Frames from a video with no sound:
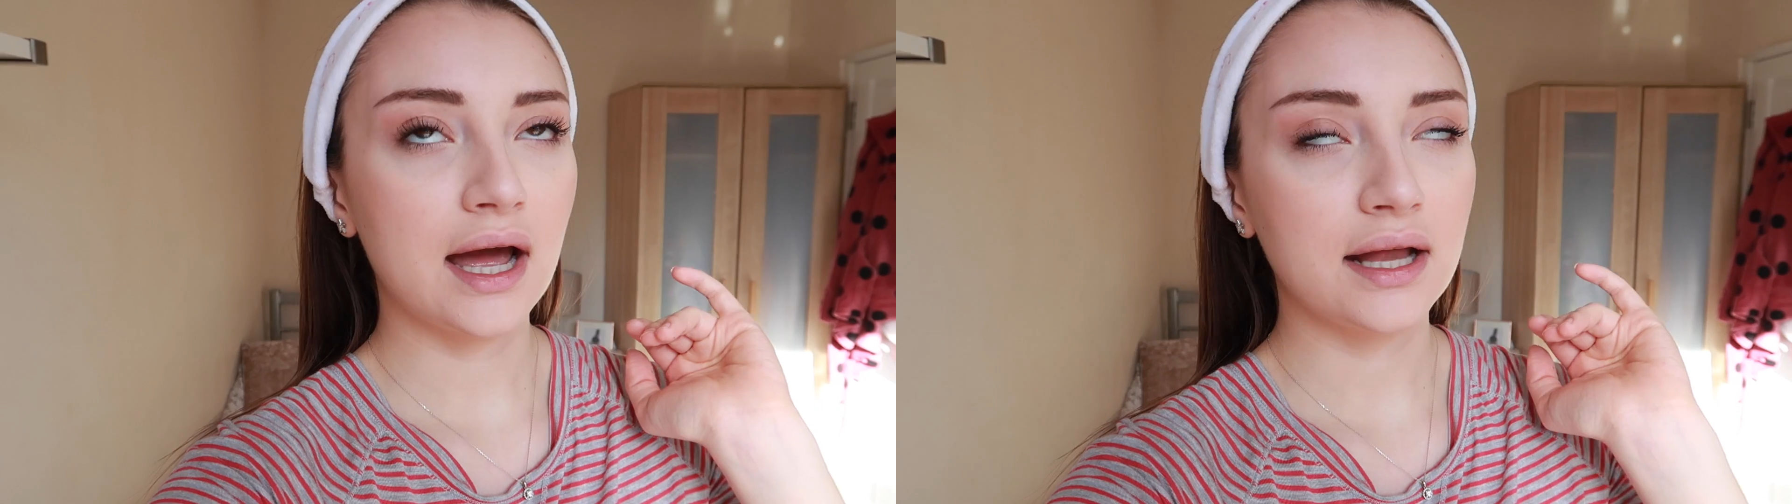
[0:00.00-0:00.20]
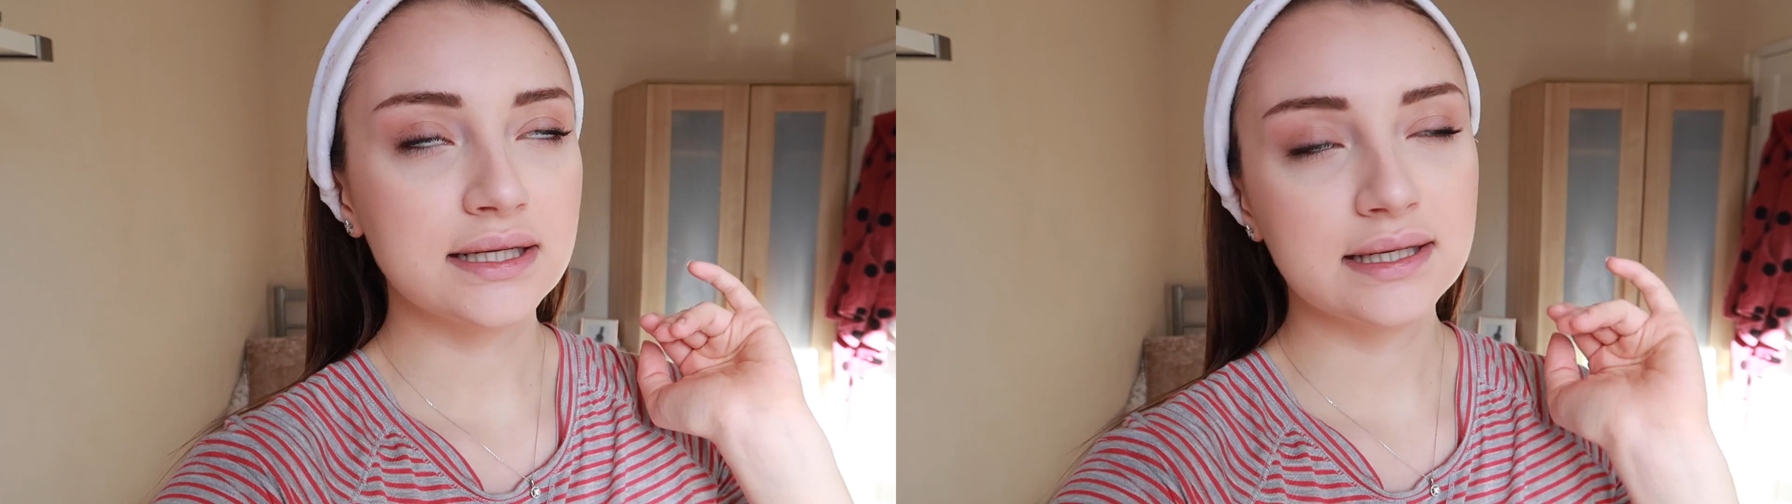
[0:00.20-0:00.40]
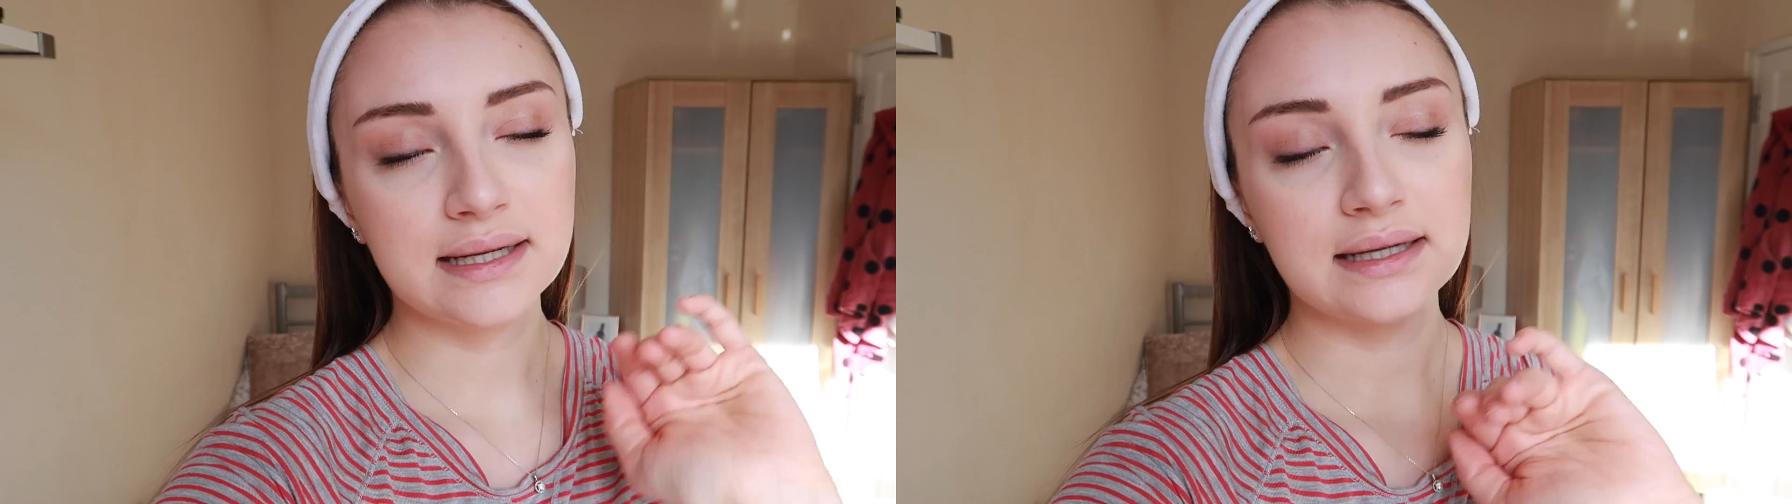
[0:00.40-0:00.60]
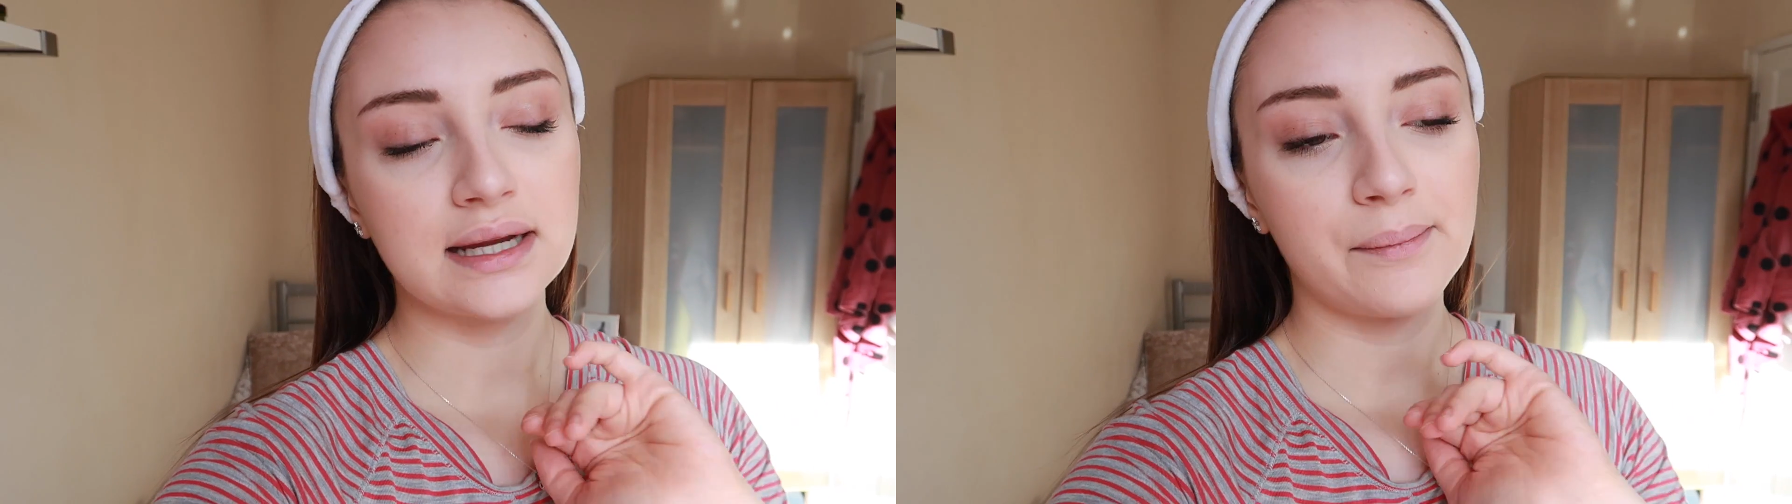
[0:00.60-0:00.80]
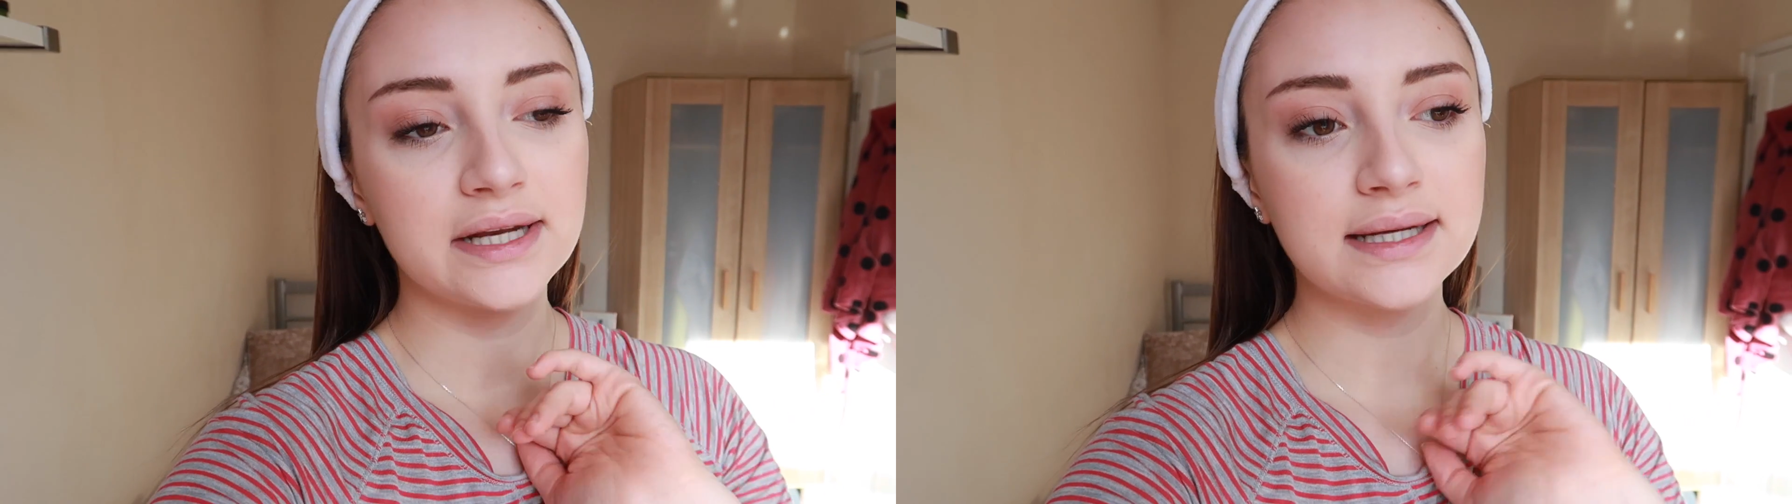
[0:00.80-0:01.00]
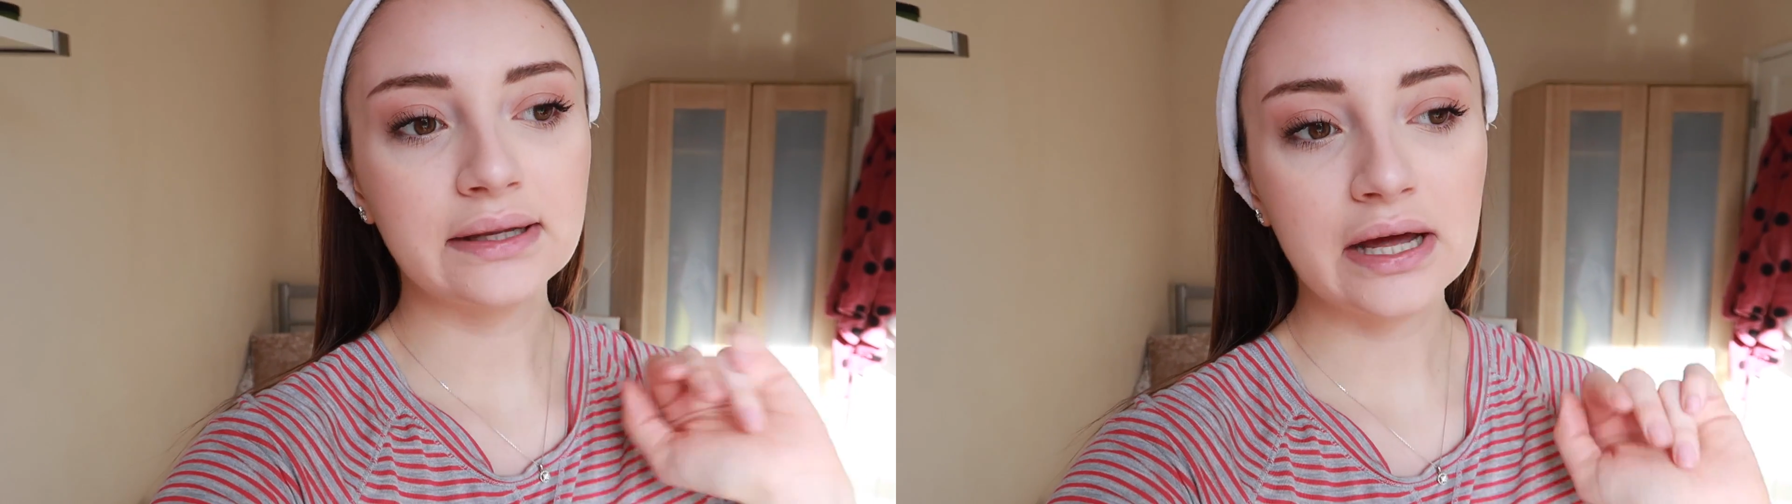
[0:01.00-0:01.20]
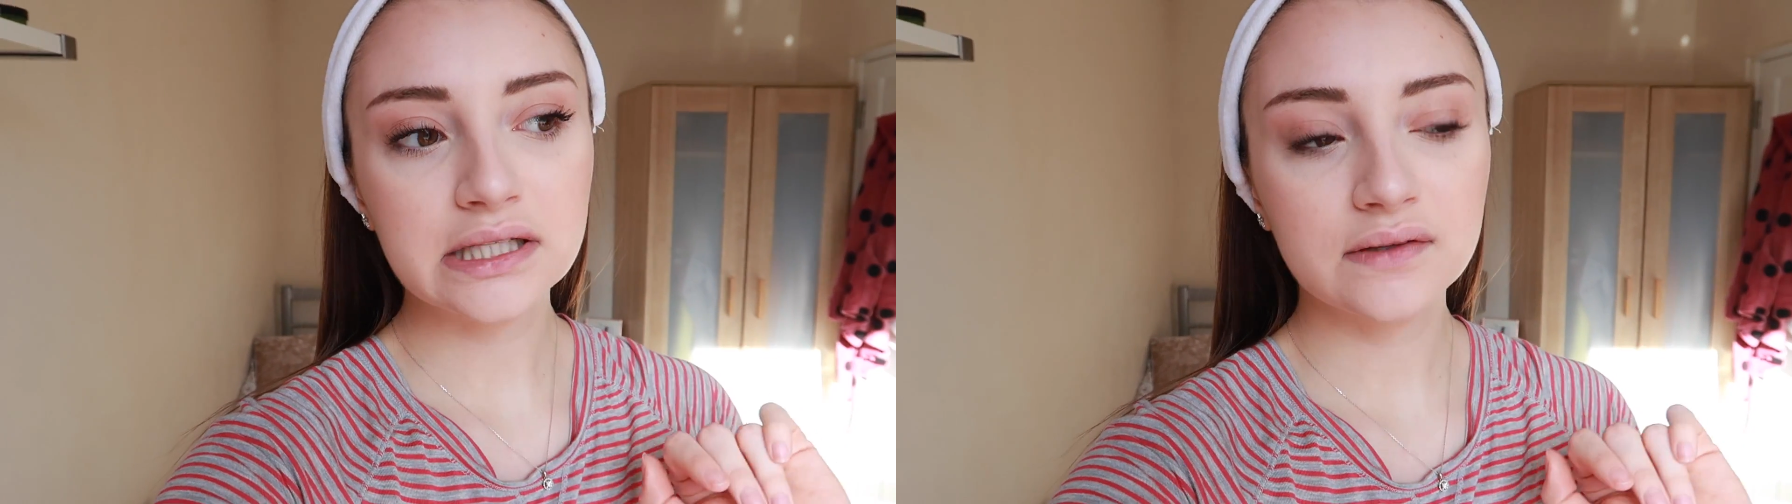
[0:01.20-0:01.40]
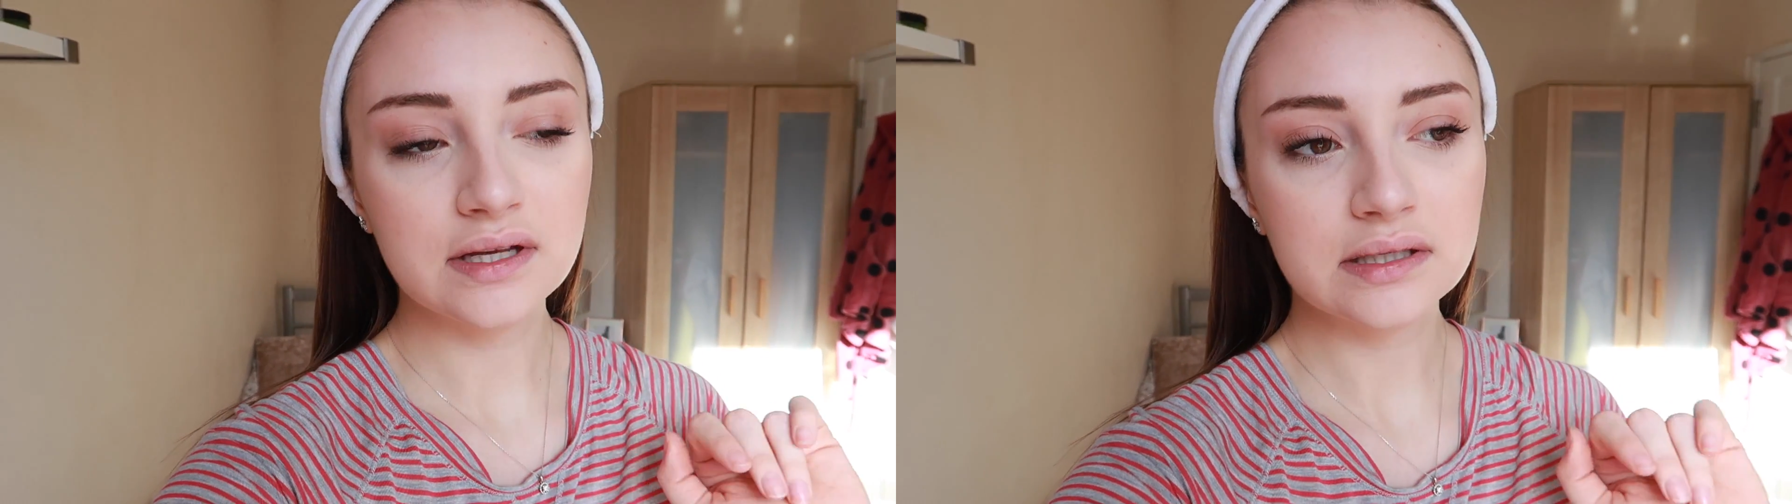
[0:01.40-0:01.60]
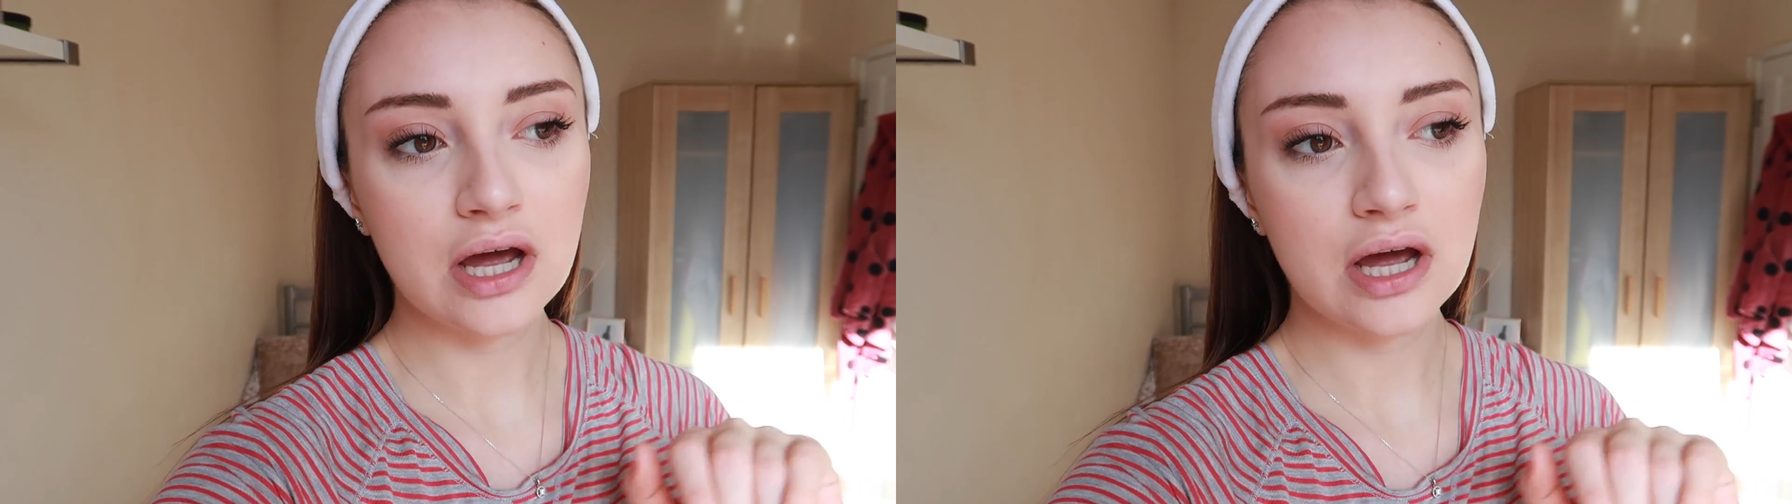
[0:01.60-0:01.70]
and extending my deadlines for this